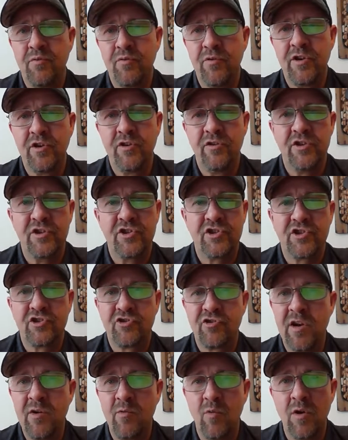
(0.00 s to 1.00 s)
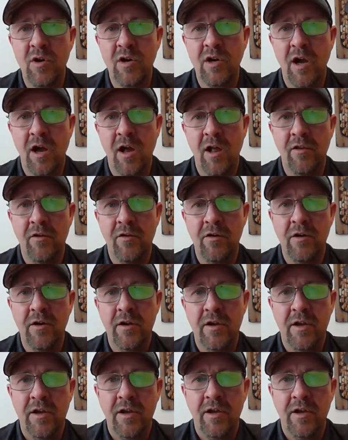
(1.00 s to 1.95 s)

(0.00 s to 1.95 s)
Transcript: good. It's straight one color.